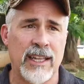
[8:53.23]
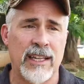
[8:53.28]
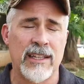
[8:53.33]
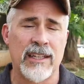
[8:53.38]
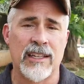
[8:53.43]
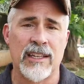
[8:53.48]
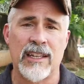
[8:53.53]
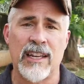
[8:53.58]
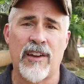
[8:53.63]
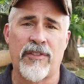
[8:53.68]

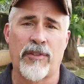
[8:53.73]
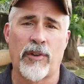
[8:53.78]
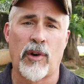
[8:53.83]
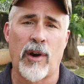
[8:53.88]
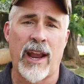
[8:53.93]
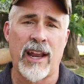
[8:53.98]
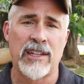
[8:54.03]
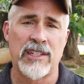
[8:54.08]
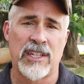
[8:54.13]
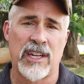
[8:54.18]
didn't
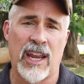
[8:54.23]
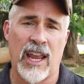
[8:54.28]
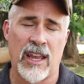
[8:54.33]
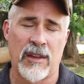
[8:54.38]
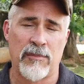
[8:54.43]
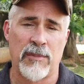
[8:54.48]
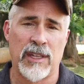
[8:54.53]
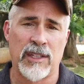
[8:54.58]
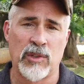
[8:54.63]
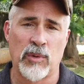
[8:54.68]

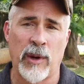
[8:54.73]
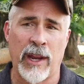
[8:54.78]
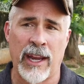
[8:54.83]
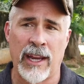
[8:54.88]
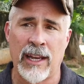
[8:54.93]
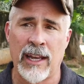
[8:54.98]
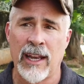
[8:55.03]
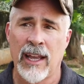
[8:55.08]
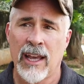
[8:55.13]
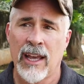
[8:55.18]
differentiate
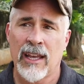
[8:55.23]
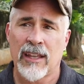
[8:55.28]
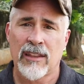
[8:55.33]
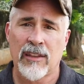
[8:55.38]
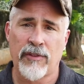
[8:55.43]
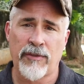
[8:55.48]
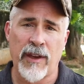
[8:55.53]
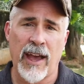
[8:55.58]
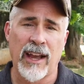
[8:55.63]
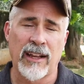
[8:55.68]
between
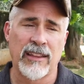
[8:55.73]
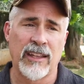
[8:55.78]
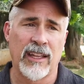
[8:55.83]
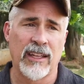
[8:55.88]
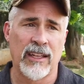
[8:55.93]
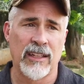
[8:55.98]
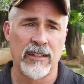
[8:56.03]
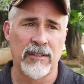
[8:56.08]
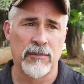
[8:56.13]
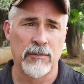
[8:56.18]
the fact
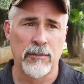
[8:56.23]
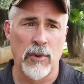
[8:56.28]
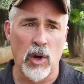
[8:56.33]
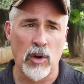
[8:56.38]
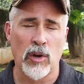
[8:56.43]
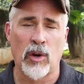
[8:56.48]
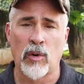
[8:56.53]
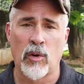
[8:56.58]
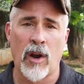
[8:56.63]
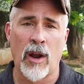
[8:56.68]
that
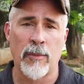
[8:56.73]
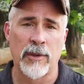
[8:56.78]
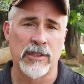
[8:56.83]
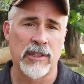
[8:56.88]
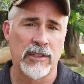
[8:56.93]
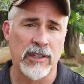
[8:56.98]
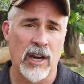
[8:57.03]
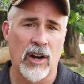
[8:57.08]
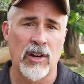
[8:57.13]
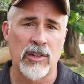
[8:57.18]
Boko Haram
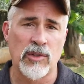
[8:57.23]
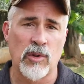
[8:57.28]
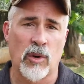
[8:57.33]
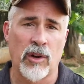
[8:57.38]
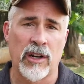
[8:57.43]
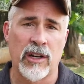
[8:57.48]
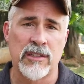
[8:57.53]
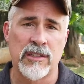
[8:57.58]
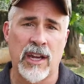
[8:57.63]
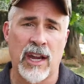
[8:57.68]
is a terrorist
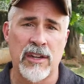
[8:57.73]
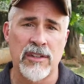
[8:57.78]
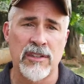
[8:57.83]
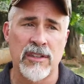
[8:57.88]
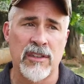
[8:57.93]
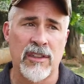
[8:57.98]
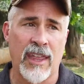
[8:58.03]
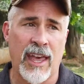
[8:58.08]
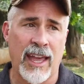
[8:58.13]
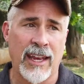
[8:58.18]

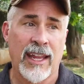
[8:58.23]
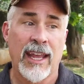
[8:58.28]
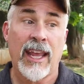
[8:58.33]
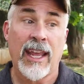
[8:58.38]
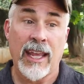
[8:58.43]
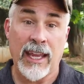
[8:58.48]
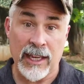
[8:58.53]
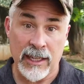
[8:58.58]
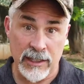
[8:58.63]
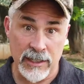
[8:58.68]
organization, that
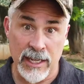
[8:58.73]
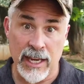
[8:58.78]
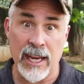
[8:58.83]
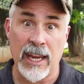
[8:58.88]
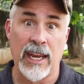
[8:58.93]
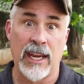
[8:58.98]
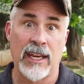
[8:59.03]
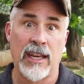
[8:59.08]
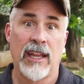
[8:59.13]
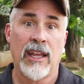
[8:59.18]

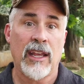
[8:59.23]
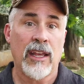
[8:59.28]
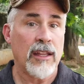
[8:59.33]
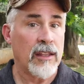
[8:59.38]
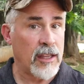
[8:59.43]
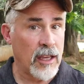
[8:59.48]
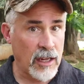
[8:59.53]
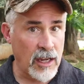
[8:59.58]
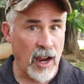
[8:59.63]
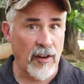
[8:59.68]
indeed
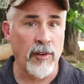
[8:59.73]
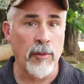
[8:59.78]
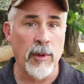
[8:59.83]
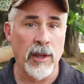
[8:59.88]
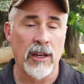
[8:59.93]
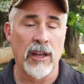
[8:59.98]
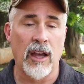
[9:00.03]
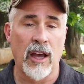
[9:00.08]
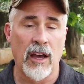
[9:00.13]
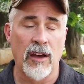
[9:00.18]
the
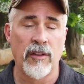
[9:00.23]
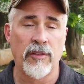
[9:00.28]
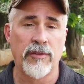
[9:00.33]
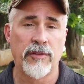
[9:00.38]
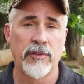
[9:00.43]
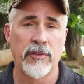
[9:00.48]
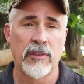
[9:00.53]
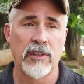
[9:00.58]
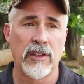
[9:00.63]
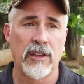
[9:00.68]
government of,
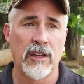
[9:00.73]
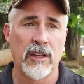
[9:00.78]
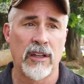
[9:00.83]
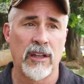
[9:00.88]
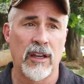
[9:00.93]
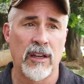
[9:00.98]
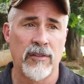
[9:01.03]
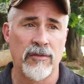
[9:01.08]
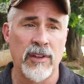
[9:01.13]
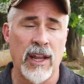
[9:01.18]
uh,
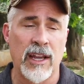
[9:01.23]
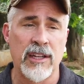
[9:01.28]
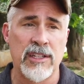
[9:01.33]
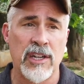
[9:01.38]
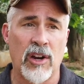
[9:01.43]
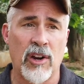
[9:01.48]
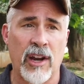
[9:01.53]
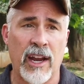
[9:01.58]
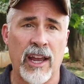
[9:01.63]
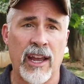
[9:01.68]
of
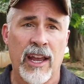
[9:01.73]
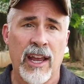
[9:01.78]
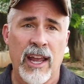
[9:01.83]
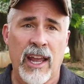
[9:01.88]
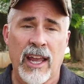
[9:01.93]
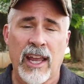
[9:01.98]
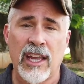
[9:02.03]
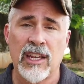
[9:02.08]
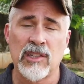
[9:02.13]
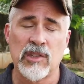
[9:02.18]
Nigeria
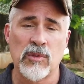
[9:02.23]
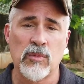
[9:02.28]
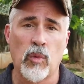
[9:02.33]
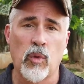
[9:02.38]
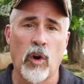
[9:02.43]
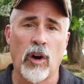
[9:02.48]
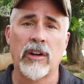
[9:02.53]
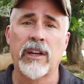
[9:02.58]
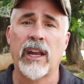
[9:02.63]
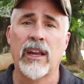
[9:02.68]
is
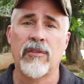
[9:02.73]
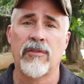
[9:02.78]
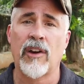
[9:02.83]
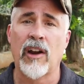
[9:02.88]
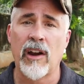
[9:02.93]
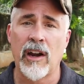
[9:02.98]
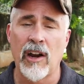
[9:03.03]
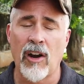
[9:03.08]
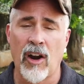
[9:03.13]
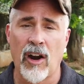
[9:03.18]
working
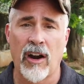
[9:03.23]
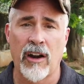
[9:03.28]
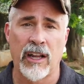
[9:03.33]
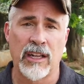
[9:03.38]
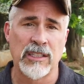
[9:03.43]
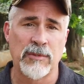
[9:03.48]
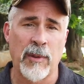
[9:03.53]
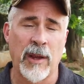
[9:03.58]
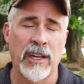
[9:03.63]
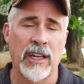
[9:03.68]
very hard,
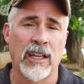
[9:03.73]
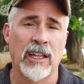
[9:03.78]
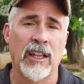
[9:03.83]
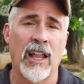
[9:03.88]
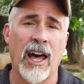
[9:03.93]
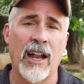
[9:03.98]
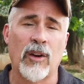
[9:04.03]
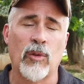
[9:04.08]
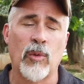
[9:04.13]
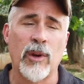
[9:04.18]
expending a
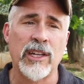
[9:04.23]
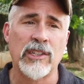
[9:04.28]
lot of